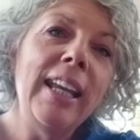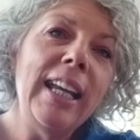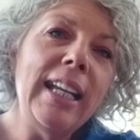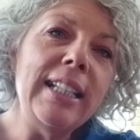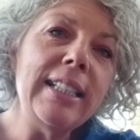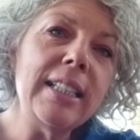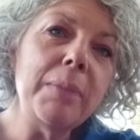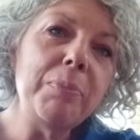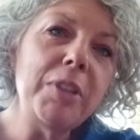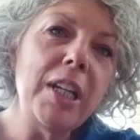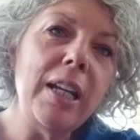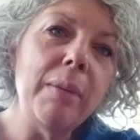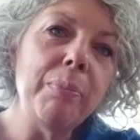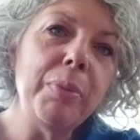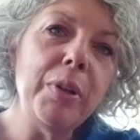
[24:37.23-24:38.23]
In
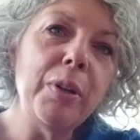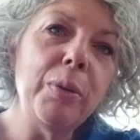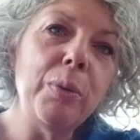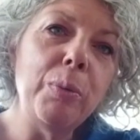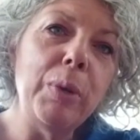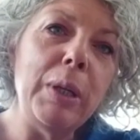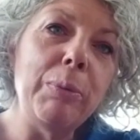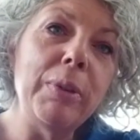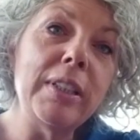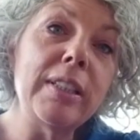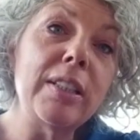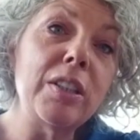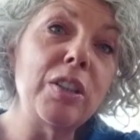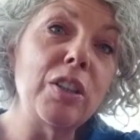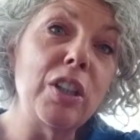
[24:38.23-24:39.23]
September we will
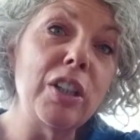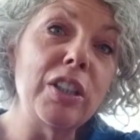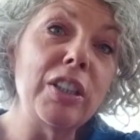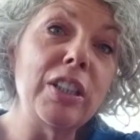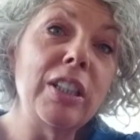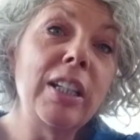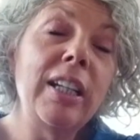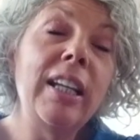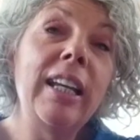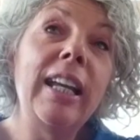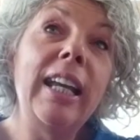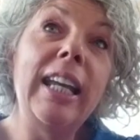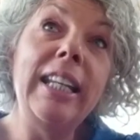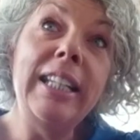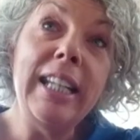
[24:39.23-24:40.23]
start
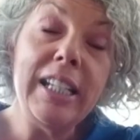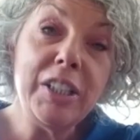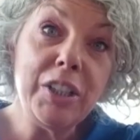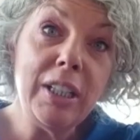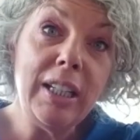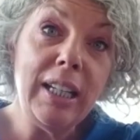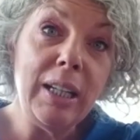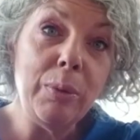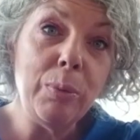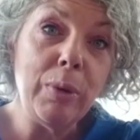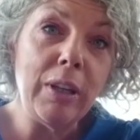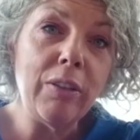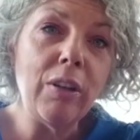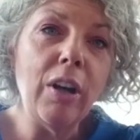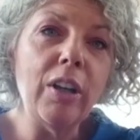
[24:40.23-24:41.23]
initially
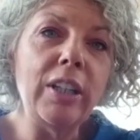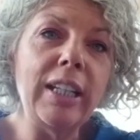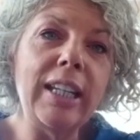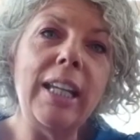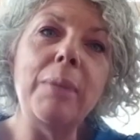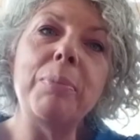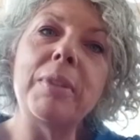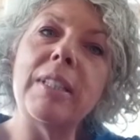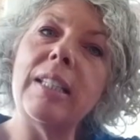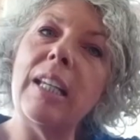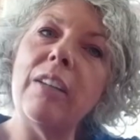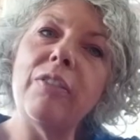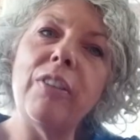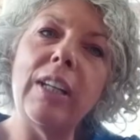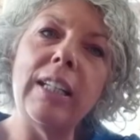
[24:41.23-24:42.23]
with how to keep
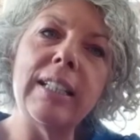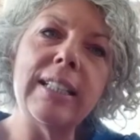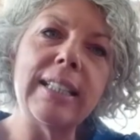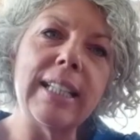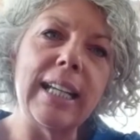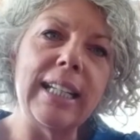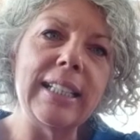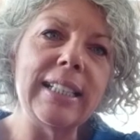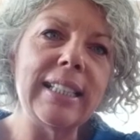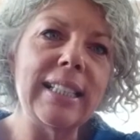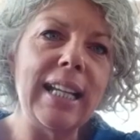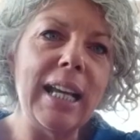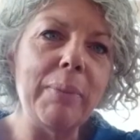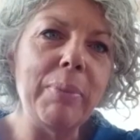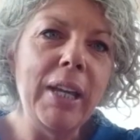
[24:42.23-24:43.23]
safe in a
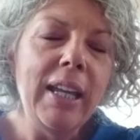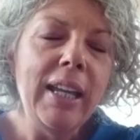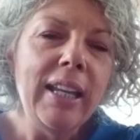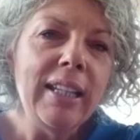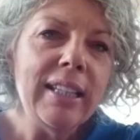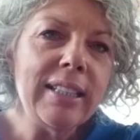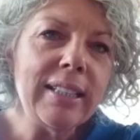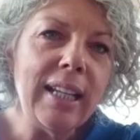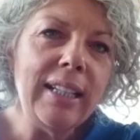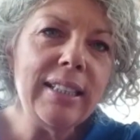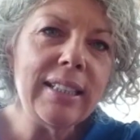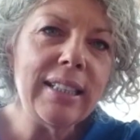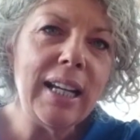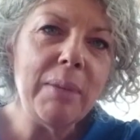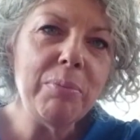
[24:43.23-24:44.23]
science lab. The
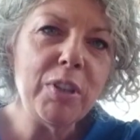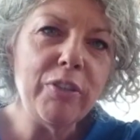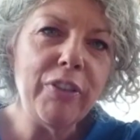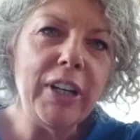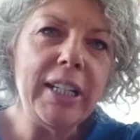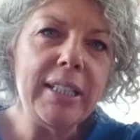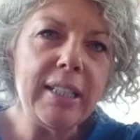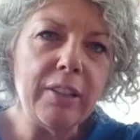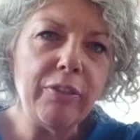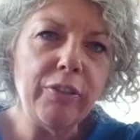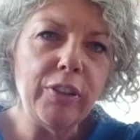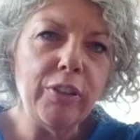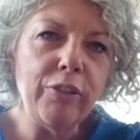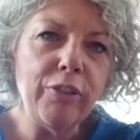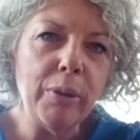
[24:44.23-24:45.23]
science labs are very
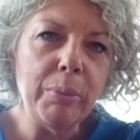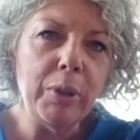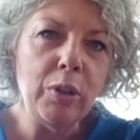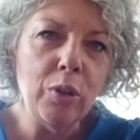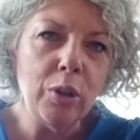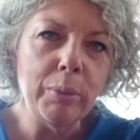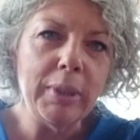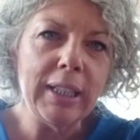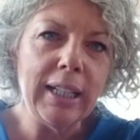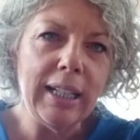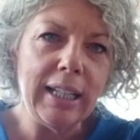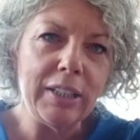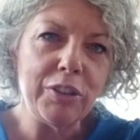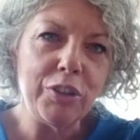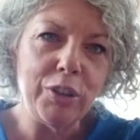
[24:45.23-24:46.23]
different from a normal
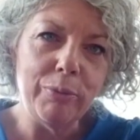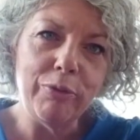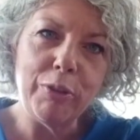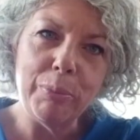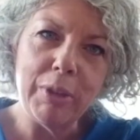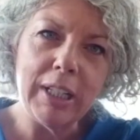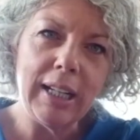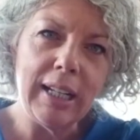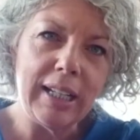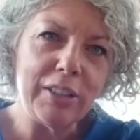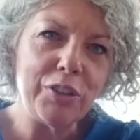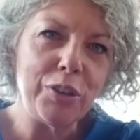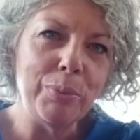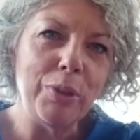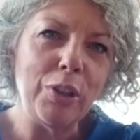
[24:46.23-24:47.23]
classroom, from the
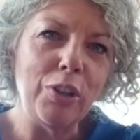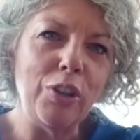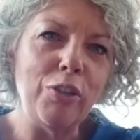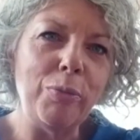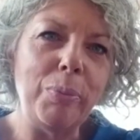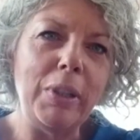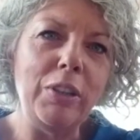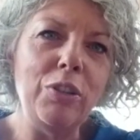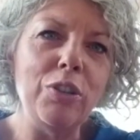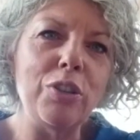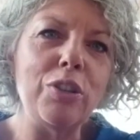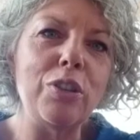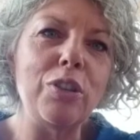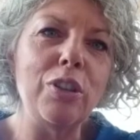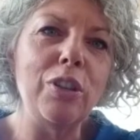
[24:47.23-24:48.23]
classroom that you've been
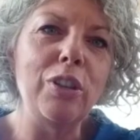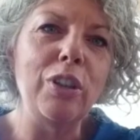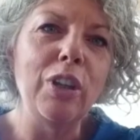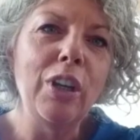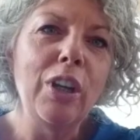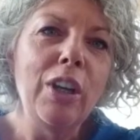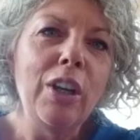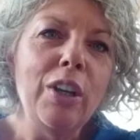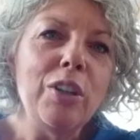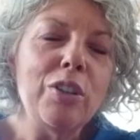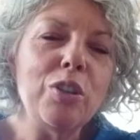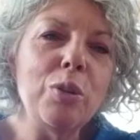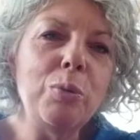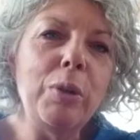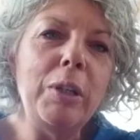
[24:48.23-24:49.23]
used to.
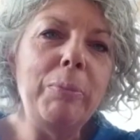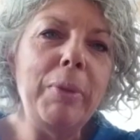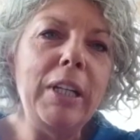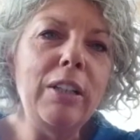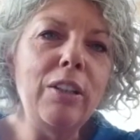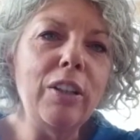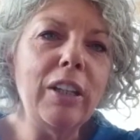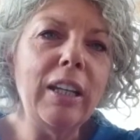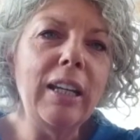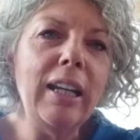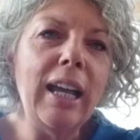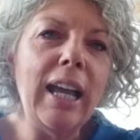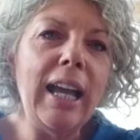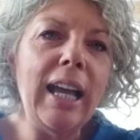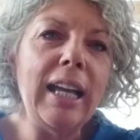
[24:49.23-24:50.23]
So we'll be
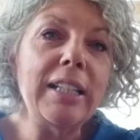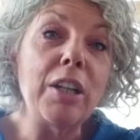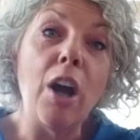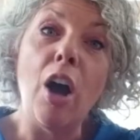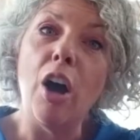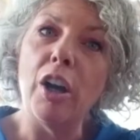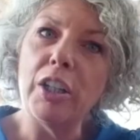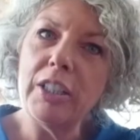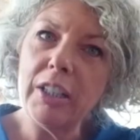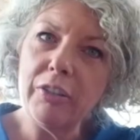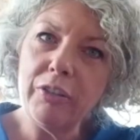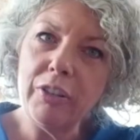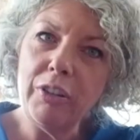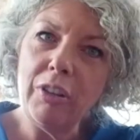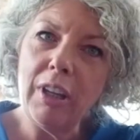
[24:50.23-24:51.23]
looking at how
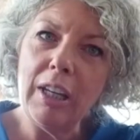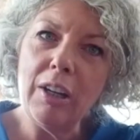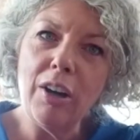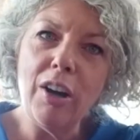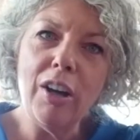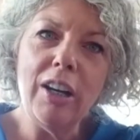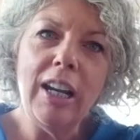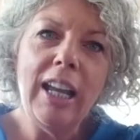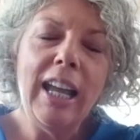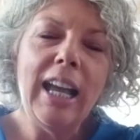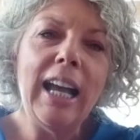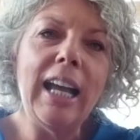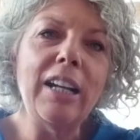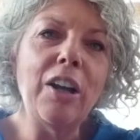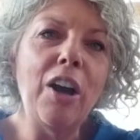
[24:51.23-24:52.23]
different they are
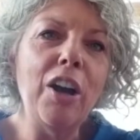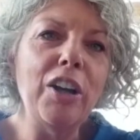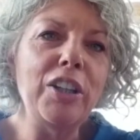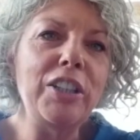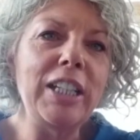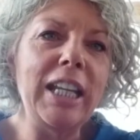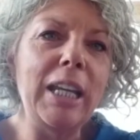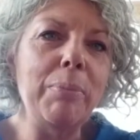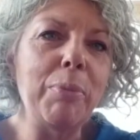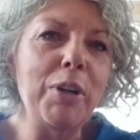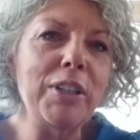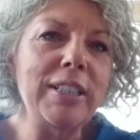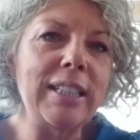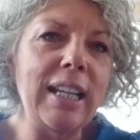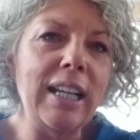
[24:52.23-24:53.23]
and how to keep
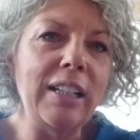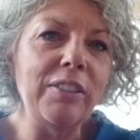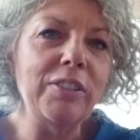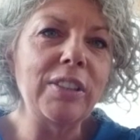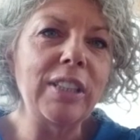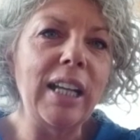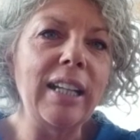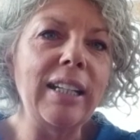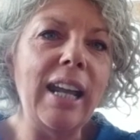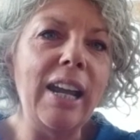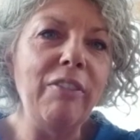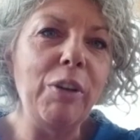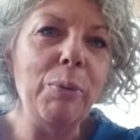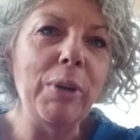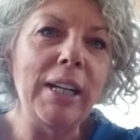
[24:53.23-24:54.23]
ourselves and
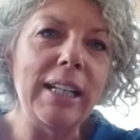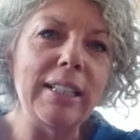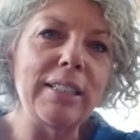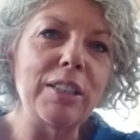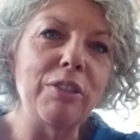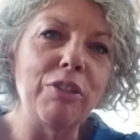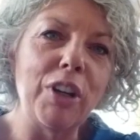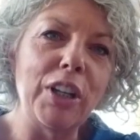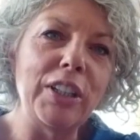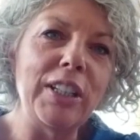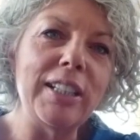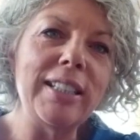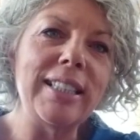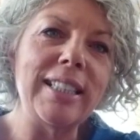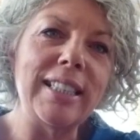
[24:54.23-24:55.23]
everyone else around
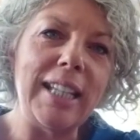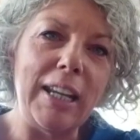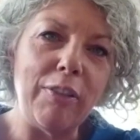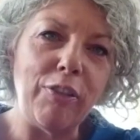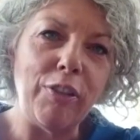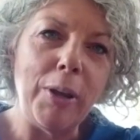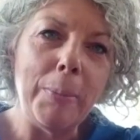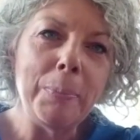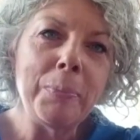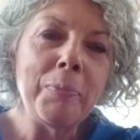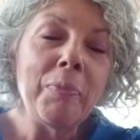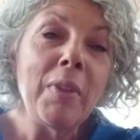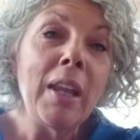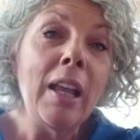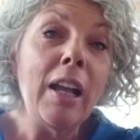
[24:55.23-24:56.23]
us safe.
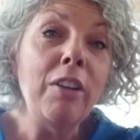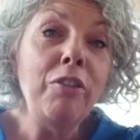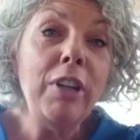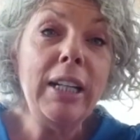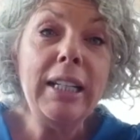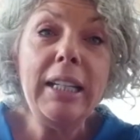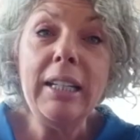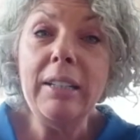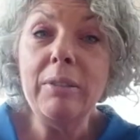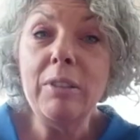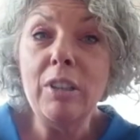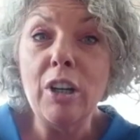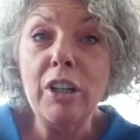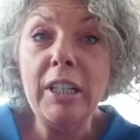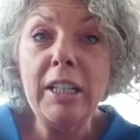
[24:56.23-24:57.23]
And really
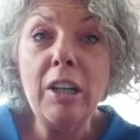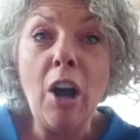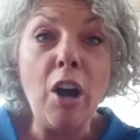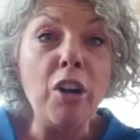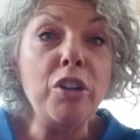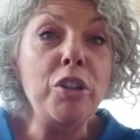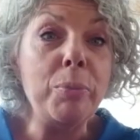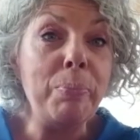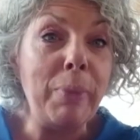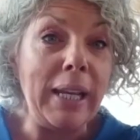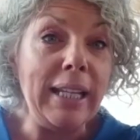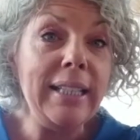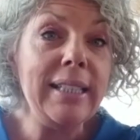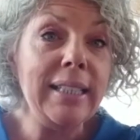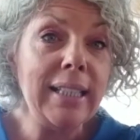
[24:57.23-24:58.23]
learning how to
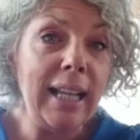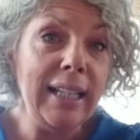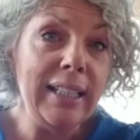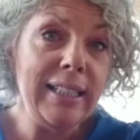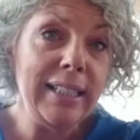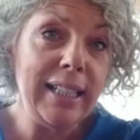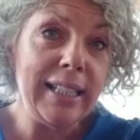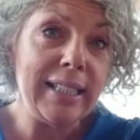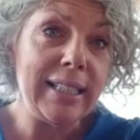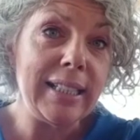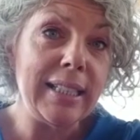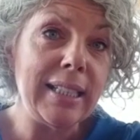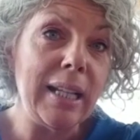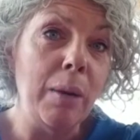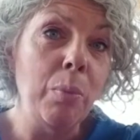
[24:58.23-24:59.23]
be
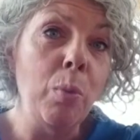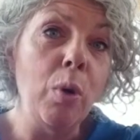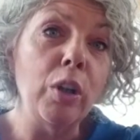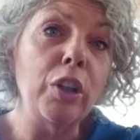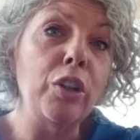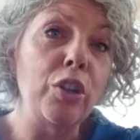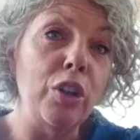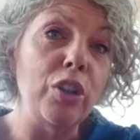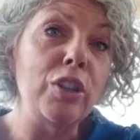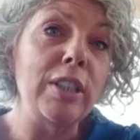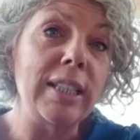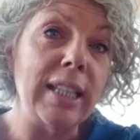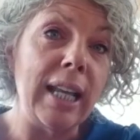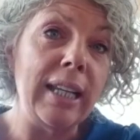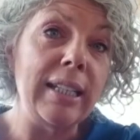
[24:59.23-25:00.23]
scientists and what a good
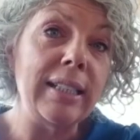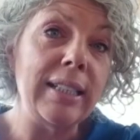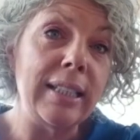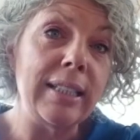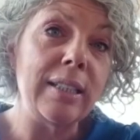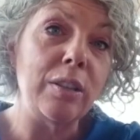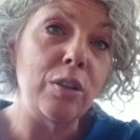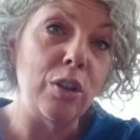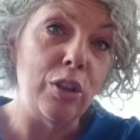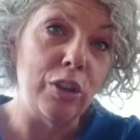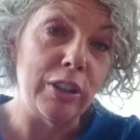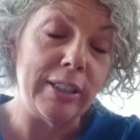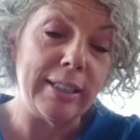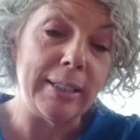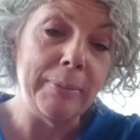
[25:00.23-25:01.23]
scientist
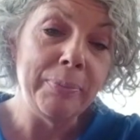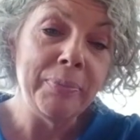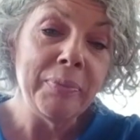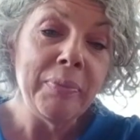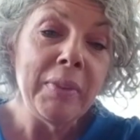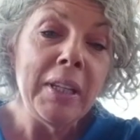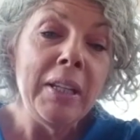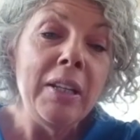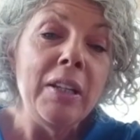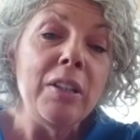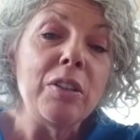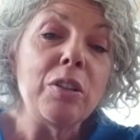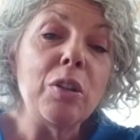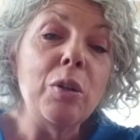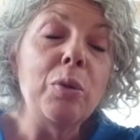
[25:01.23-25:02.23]
does.
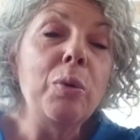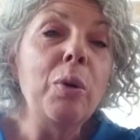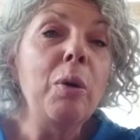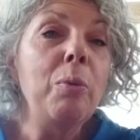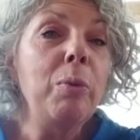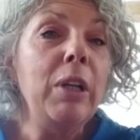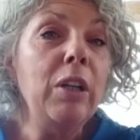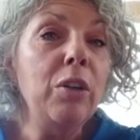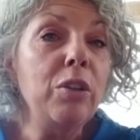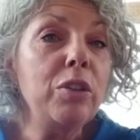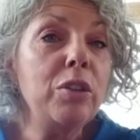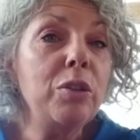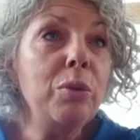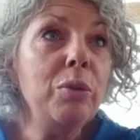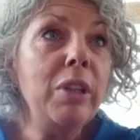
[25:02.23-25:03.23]
So we'll
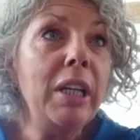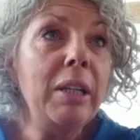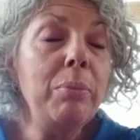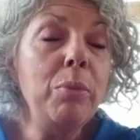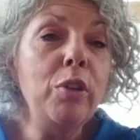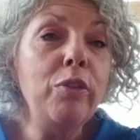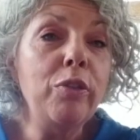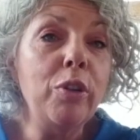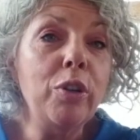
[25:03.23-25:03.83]
also then move